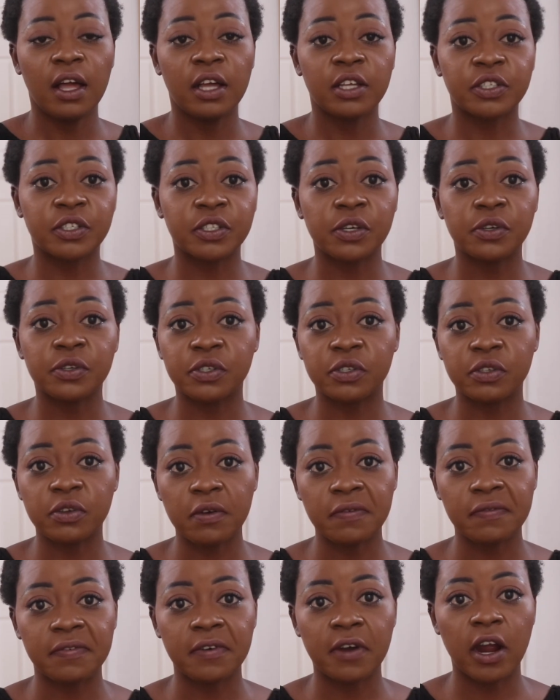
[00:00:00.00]
So
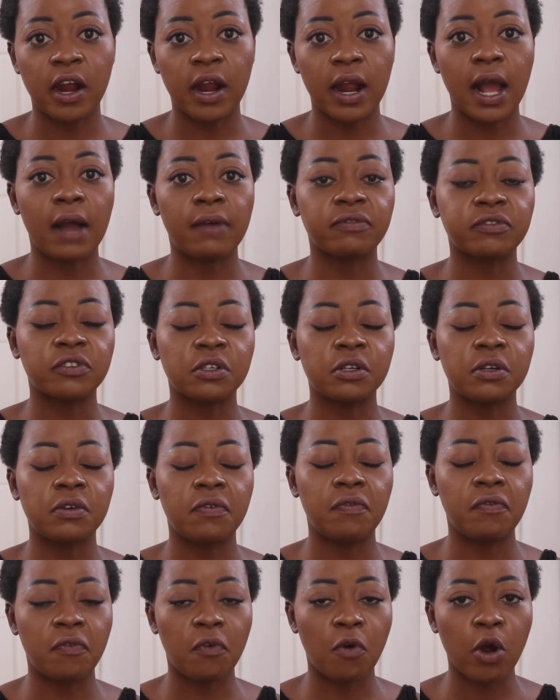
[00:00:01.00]
far, after
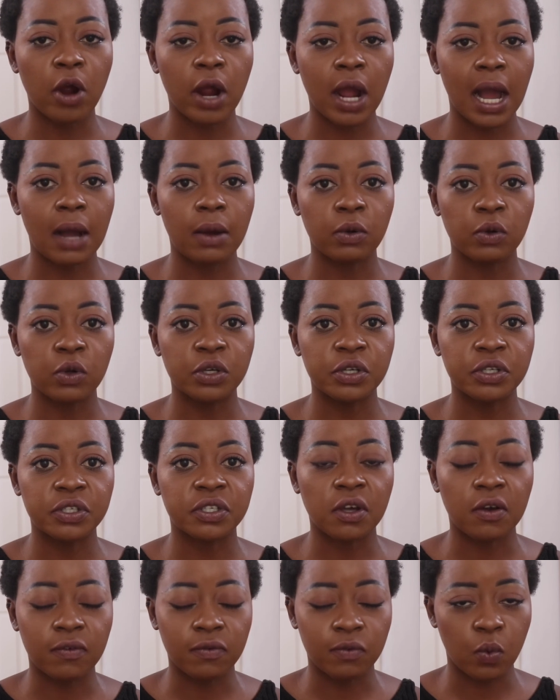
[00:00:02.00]
4 hours
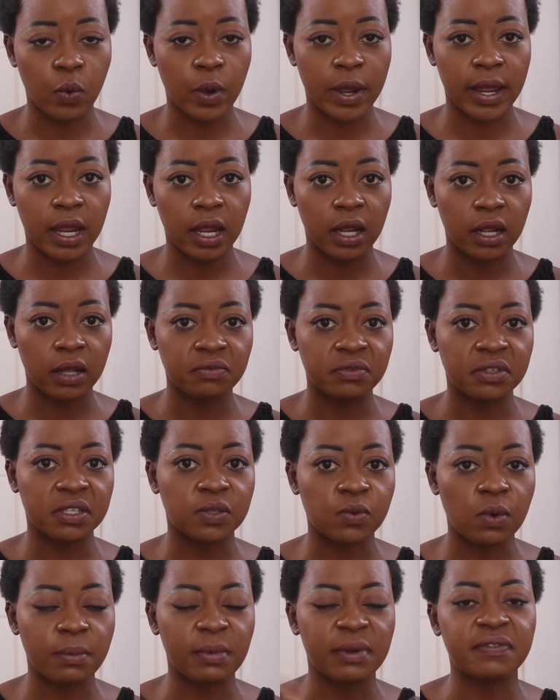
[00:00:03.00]
of wear, this is
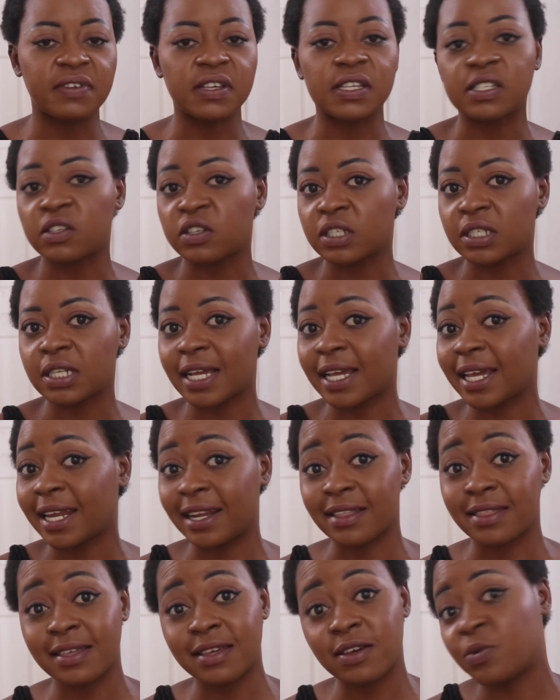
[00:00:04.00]
what my face looks like, and I
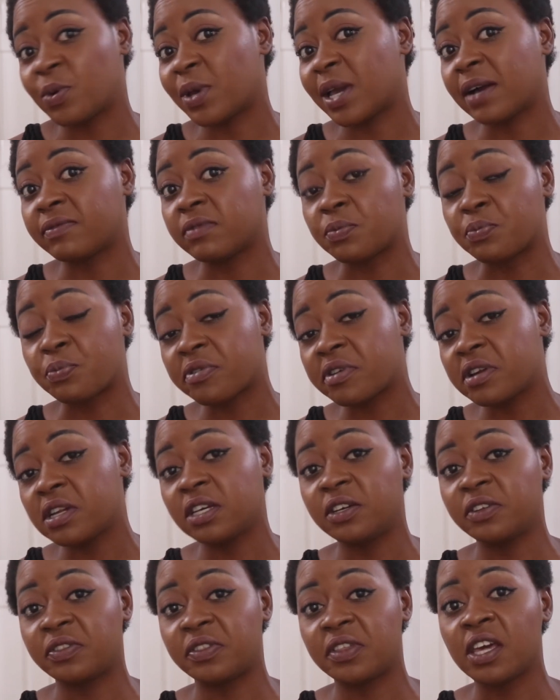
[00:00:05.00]
think we have a pretty
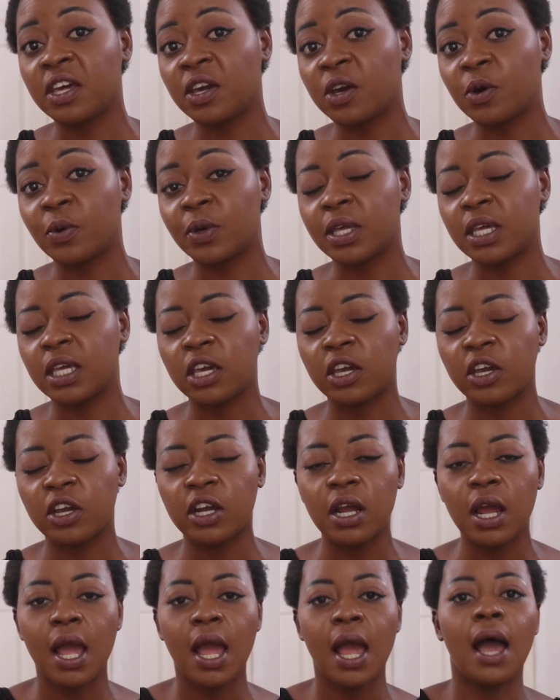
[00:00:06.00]
good thing going here.
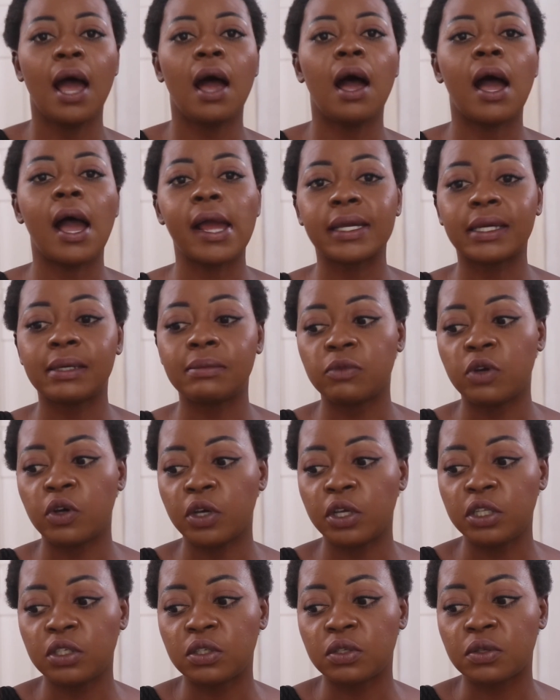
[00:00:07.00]
I am
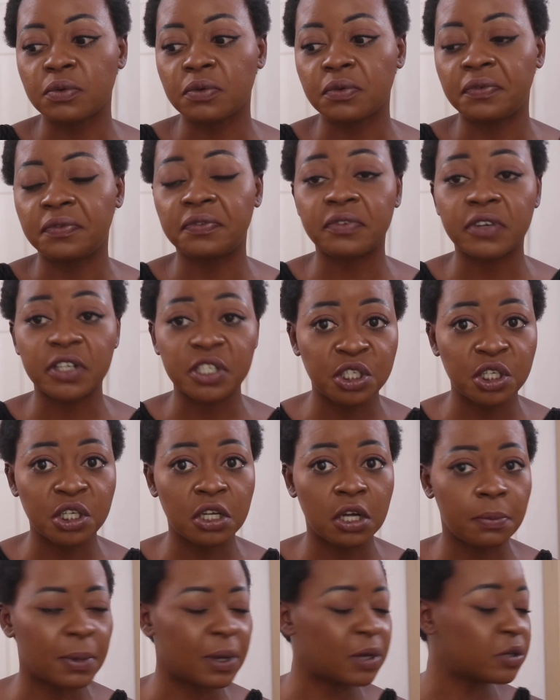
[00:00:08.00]
going to freshen
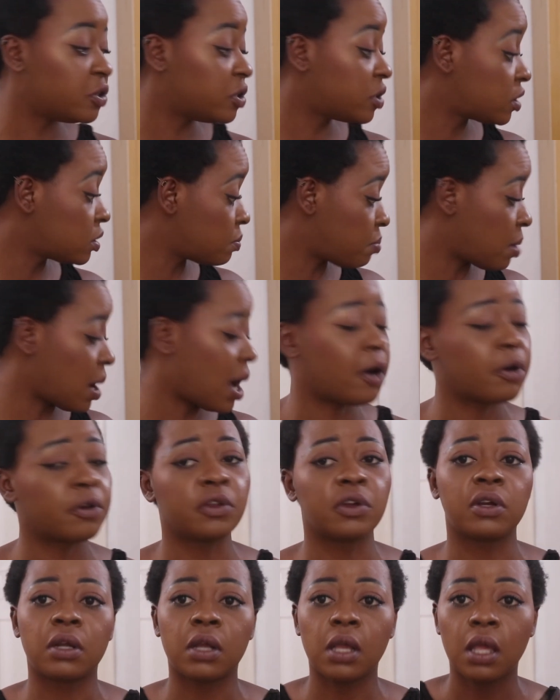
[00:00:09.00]
up. I'll use some
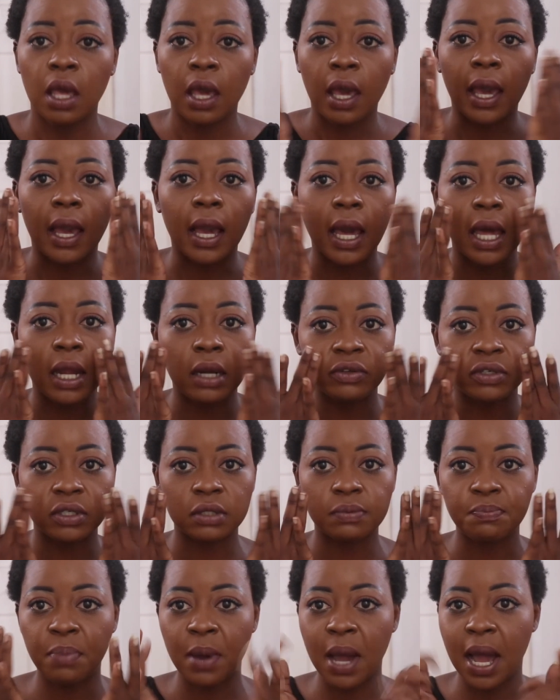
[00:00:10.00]
powder and kind of just
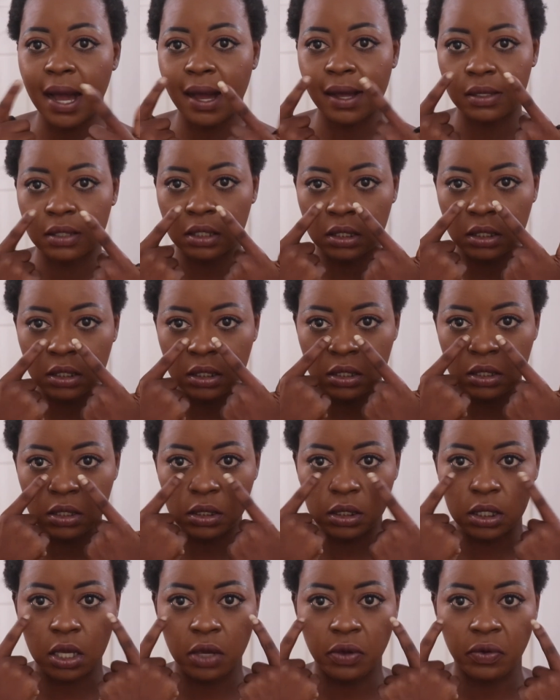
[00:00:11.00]
pat
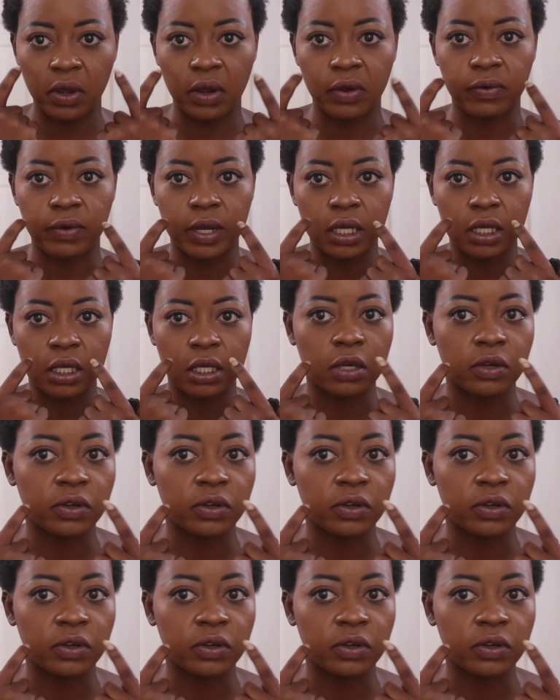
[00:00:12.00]
this area right here,